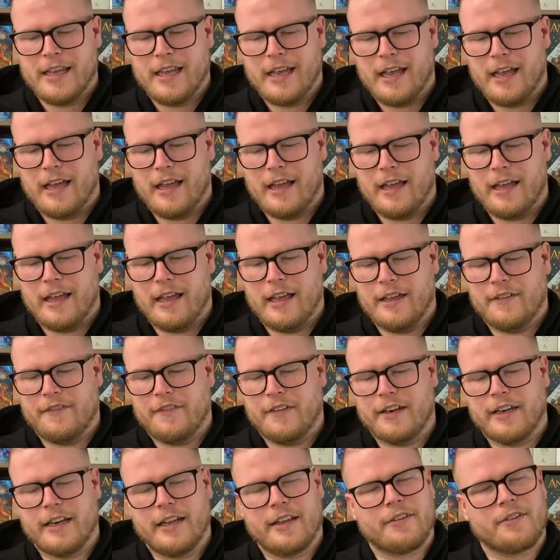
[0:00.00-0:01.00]
if
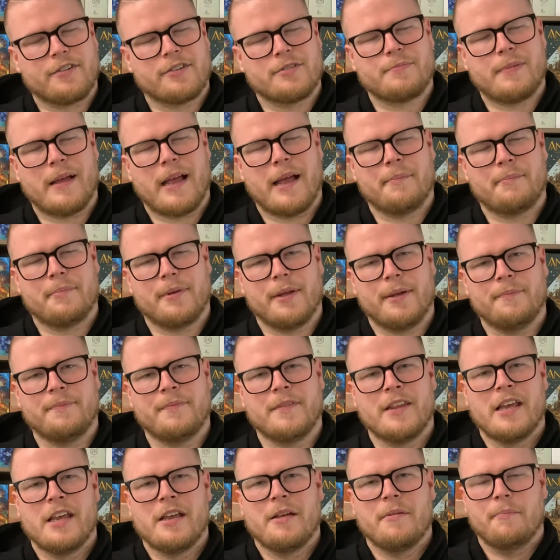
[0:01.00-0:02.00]
any others pop
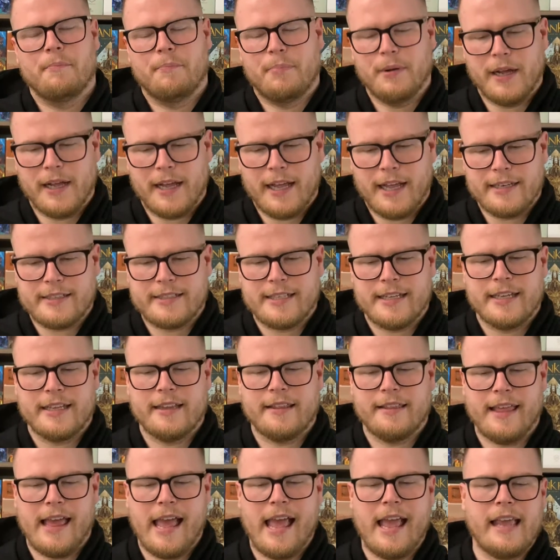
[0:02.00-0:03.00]
up. But
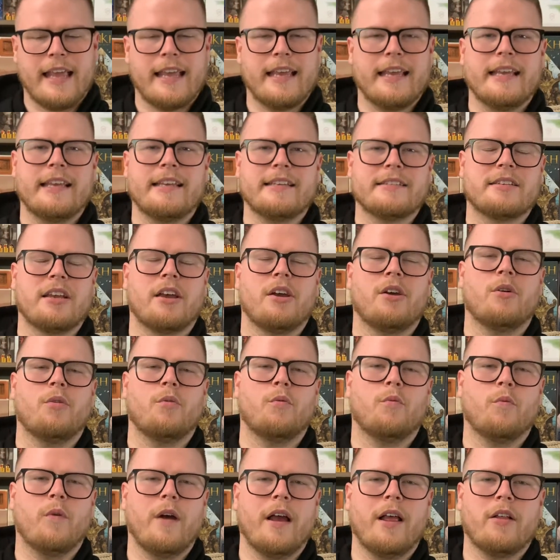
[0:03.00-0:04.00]
that is
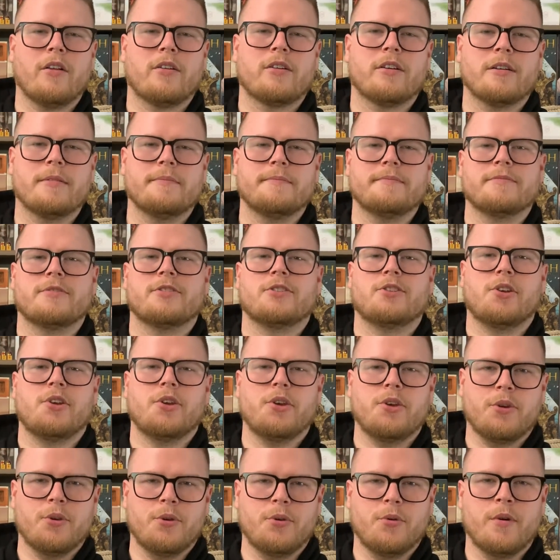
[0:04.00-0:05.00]
Welcome
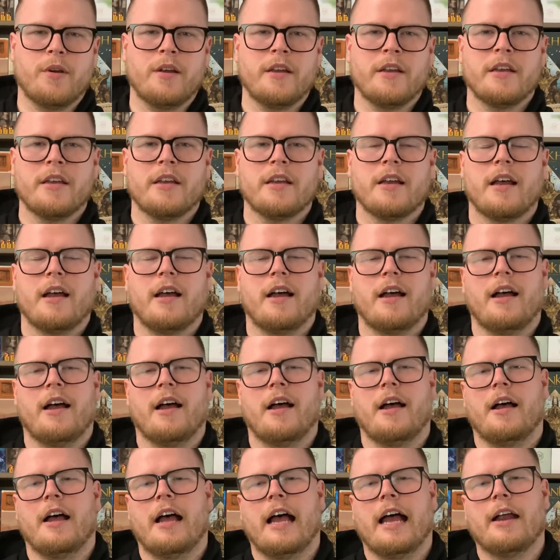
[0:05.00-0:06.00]
To.
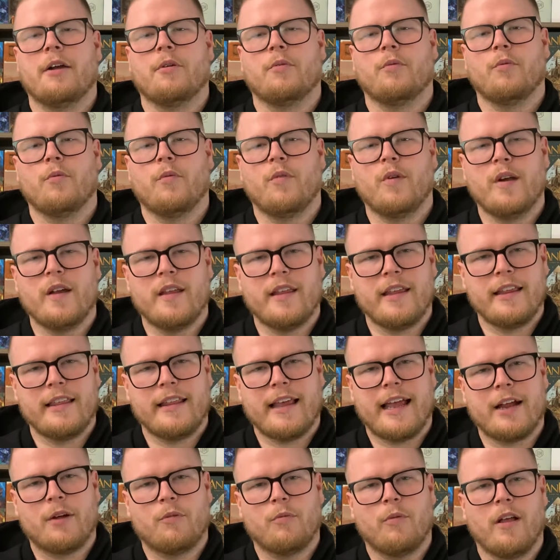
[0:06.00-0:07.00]
I really
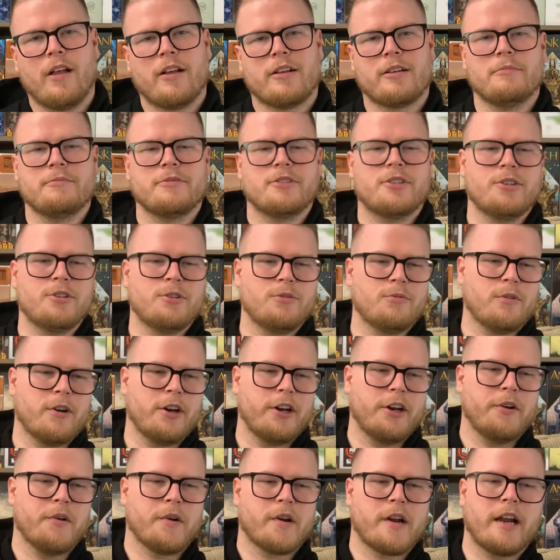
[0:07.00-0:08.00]
like Welcome To, where
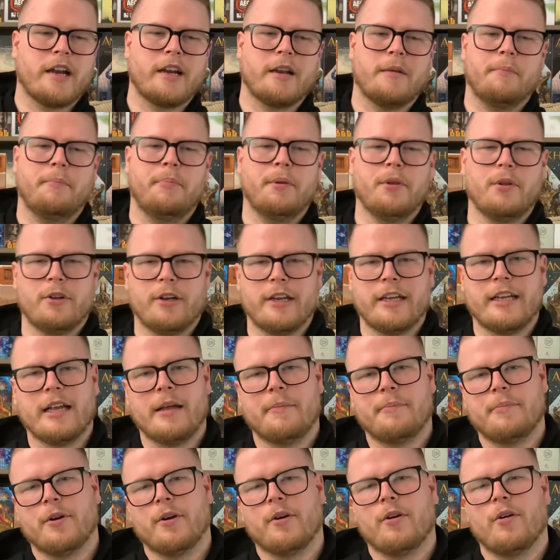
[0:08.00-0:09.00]
you're kind of building
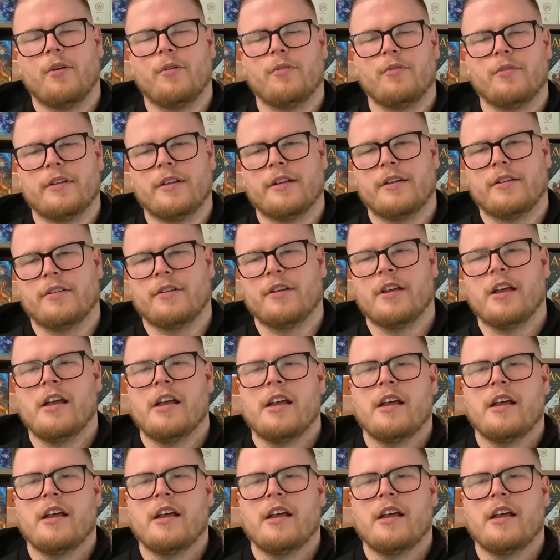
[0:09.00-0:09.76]
up your own little